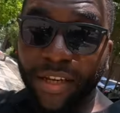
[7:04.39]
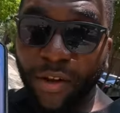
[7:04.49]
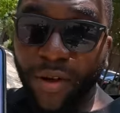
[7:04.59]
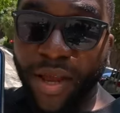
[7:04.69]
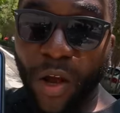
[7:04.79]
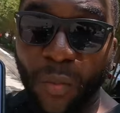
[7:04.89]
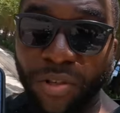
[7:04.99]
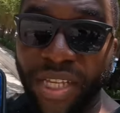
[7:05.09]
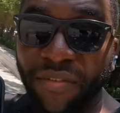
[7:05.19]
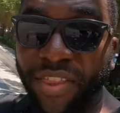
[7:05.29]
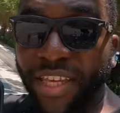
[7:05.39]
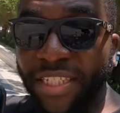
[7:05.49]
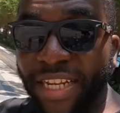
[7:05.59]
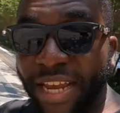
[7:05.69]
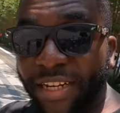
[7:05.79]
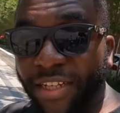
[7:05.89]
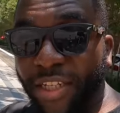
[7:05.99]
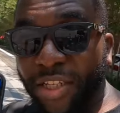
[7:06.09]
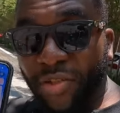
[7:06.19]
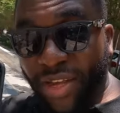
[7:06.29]
You know, almost everything in
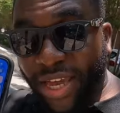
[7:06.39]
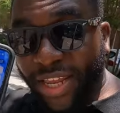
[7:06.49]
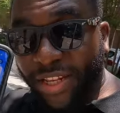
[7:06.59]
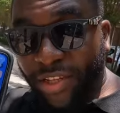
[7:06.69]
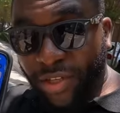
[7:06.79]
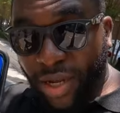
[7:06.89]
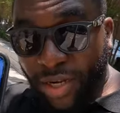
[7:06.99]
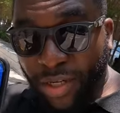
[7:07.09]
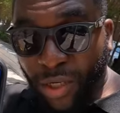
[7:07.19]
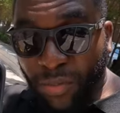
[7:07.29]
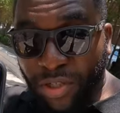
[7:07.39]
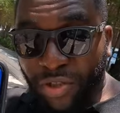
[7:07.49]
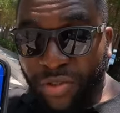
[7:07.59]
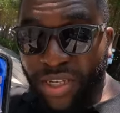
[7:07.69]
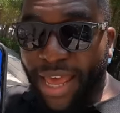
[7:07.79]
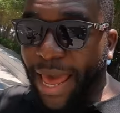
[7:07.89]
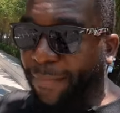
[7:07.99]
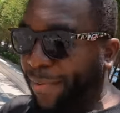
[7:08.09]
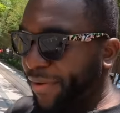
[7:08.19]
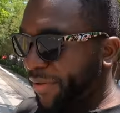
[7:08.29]
China, to get it done, you must use an
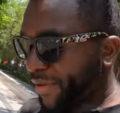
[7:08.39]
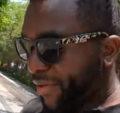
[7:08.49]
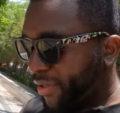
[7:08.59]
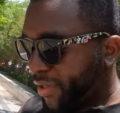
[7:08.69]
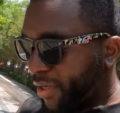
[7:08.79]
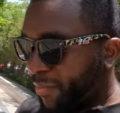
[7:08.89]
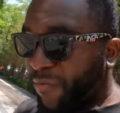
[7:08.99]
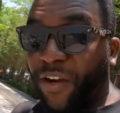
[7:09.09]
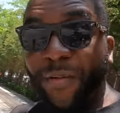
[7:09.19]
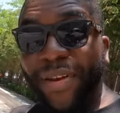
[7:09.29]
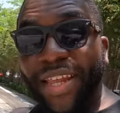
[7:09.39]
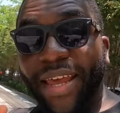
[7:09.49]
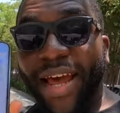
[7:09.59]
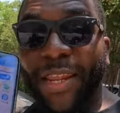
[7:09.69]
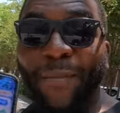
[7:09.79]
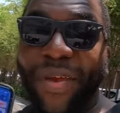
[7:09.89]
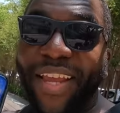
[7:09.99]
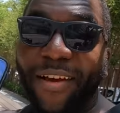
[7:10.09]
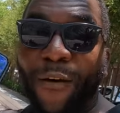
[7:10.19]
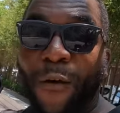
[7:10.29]
app, preferably
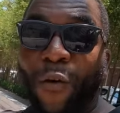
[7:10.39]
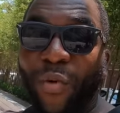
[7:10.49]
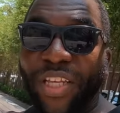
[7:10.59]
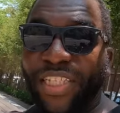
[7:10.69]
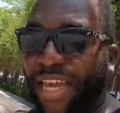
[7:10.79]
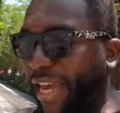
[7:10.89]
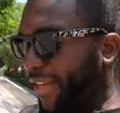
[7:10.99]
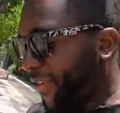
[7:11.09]
Alipay or WeChat.